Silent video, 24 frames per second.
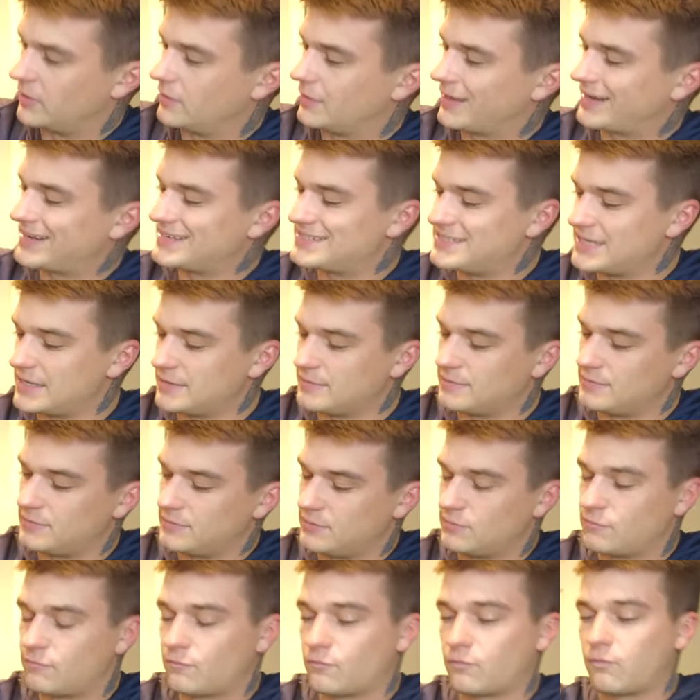Like I said,
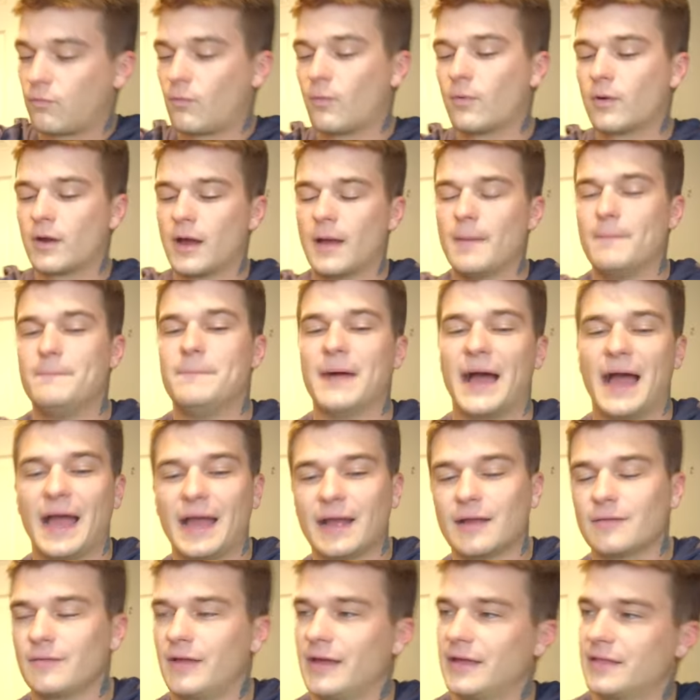for a bag
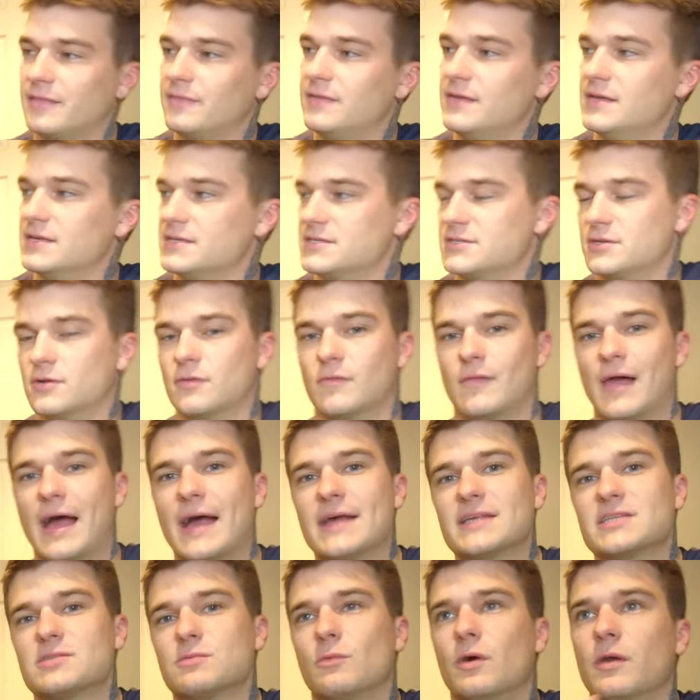like this, their
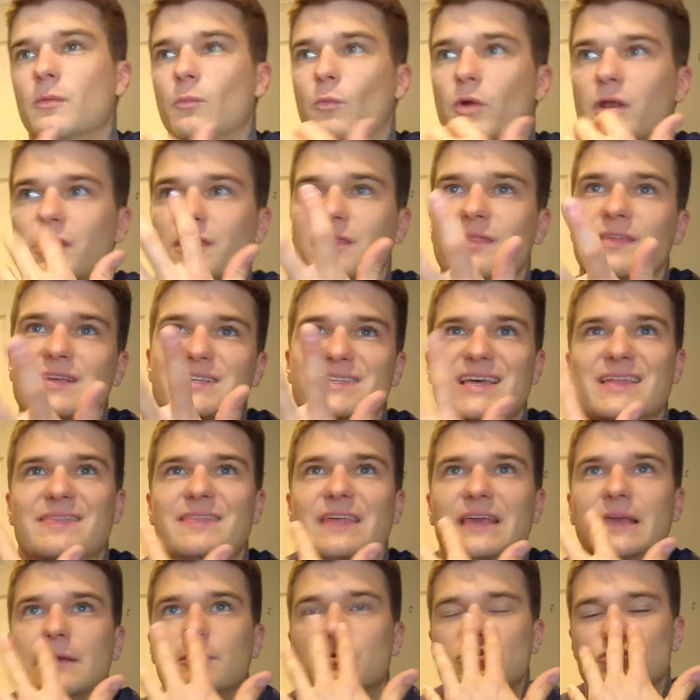last one, one of the things I
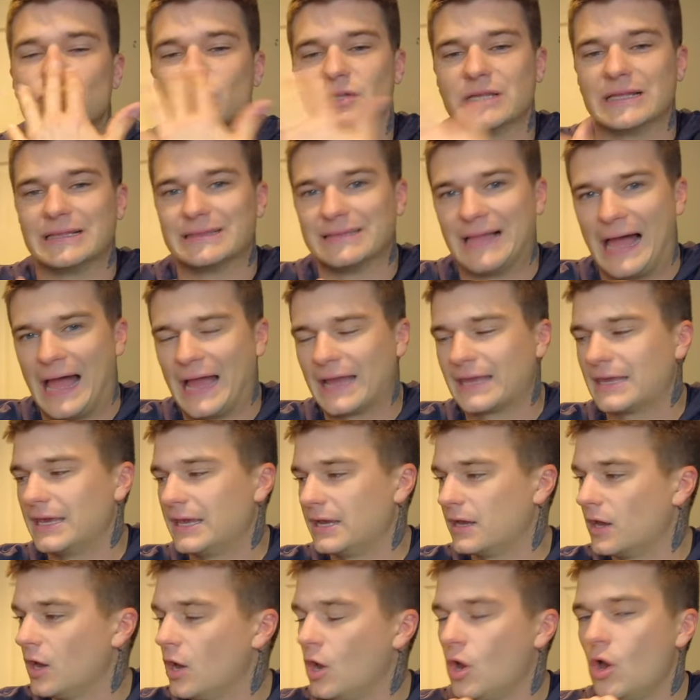think it was really
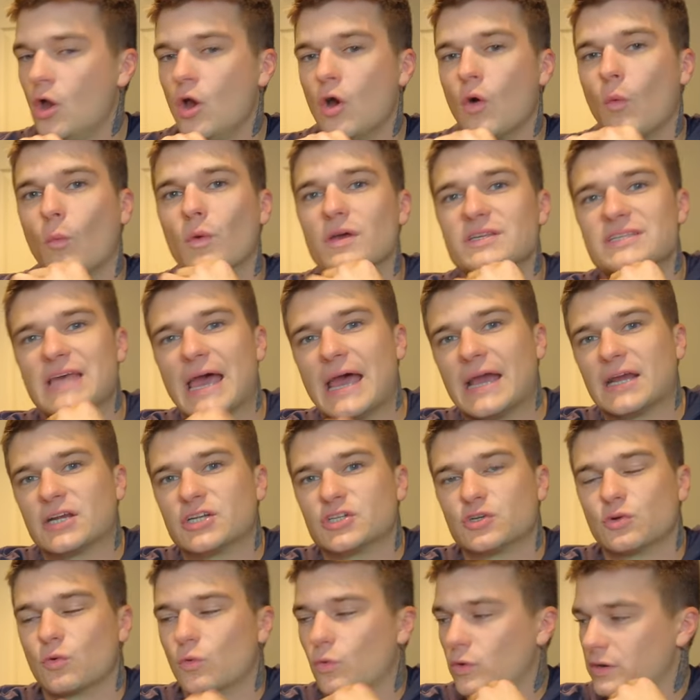lacking was
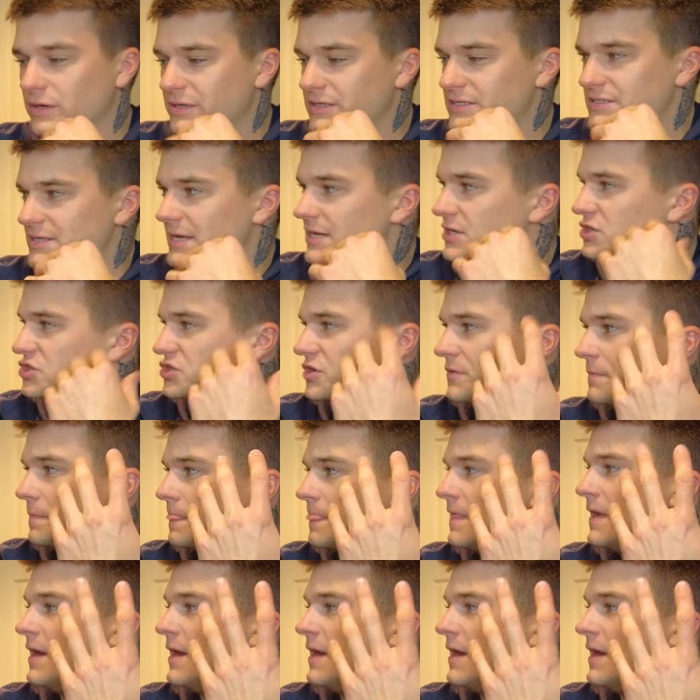extra organization.